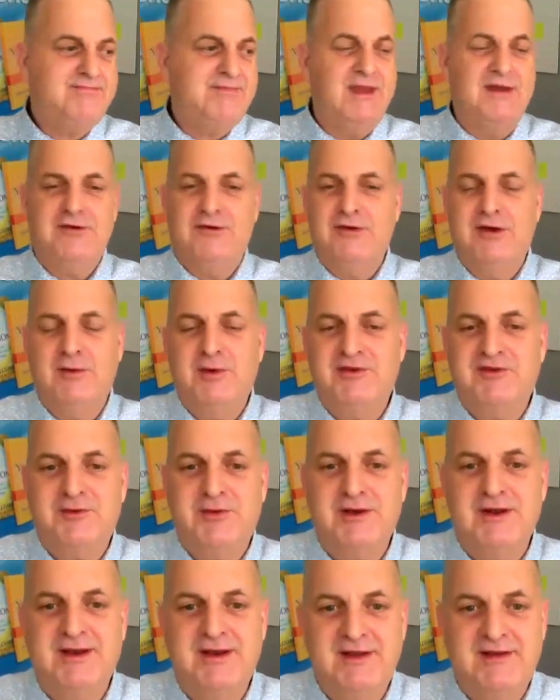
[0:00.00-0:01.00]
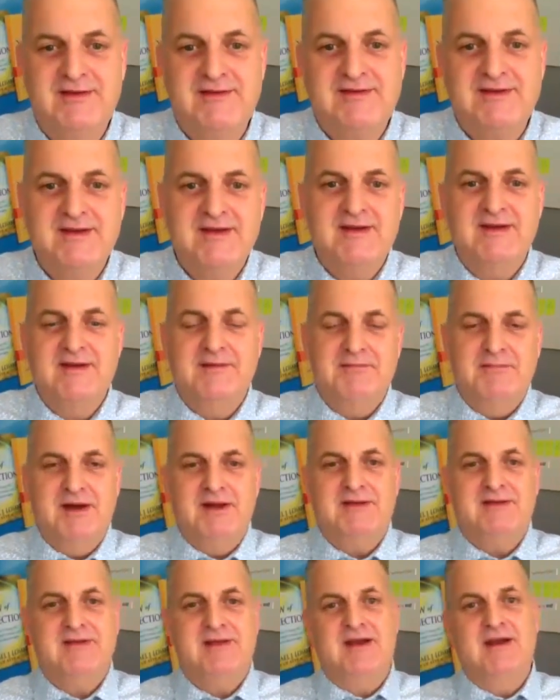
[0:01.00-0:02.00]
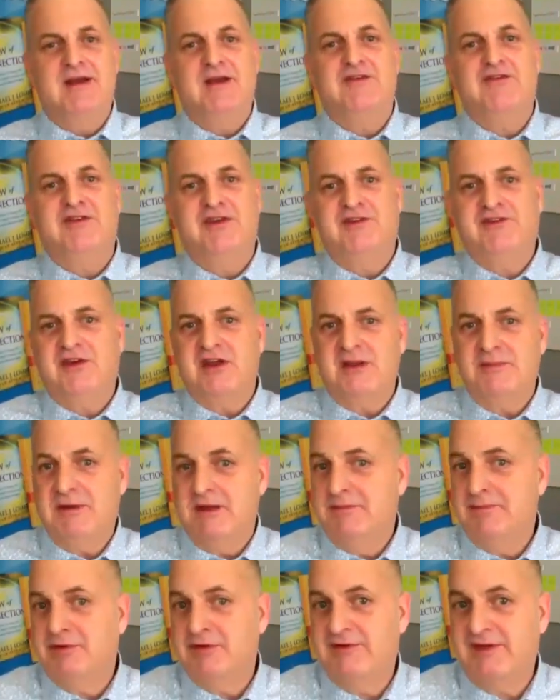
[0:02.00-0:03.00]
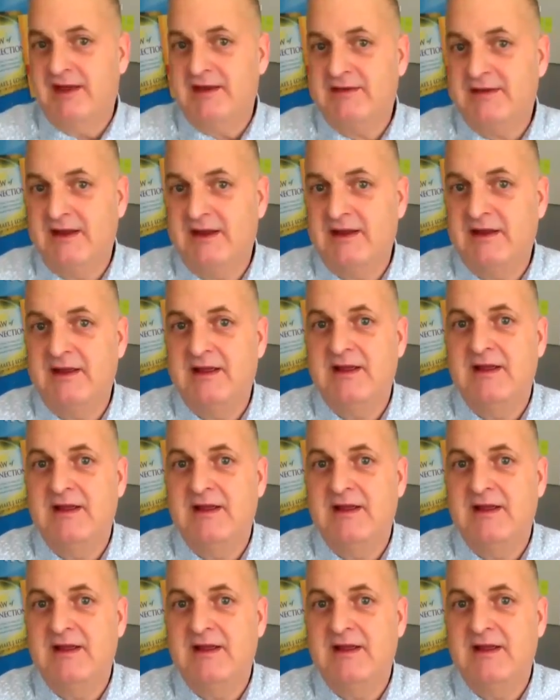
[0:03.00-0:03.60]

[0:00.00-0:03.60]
I don't know which one it is, but she's going to be presenting